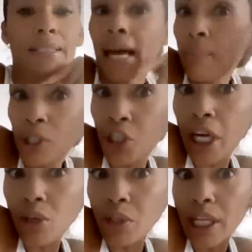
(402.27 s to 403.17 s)
Yeah, but
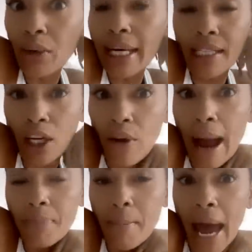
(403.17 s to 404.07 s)
you still need to
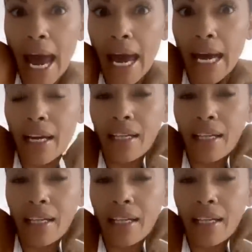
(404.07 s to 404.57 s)
grab the bag.